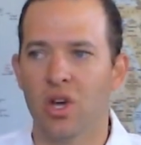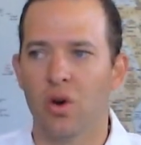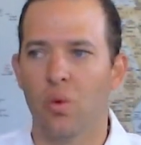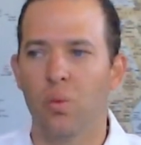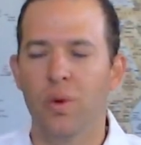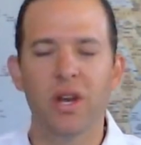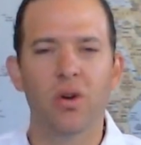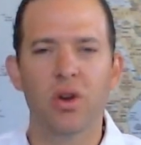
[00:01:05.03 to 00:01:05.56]

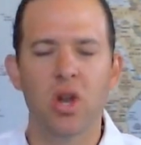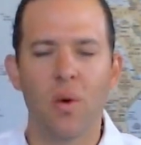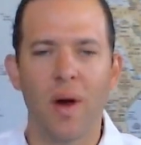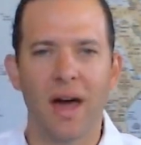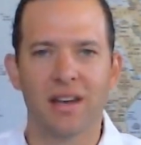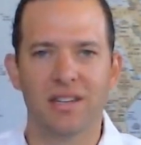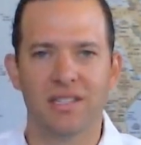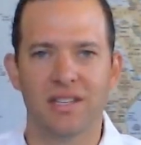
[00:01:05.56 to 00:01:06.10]
we don't know
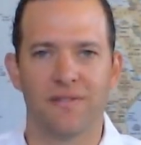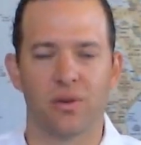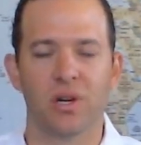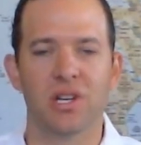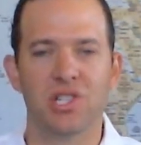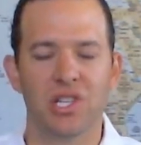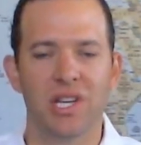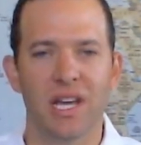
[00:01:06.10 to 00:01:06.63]
how to
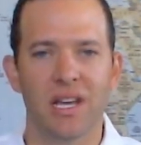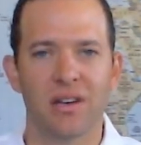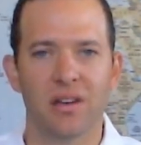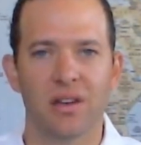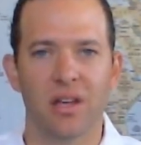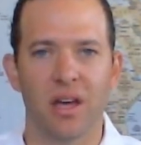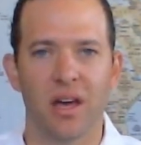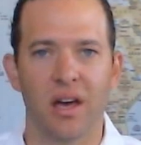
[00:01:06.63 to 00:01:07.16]
differentiate
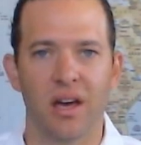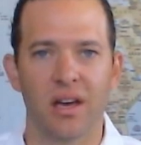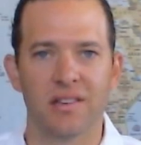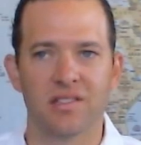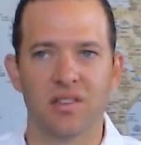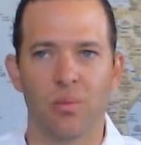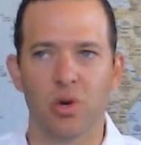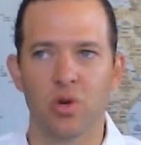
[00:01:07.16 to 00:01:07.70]

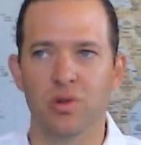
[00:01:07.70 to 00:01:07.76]
someone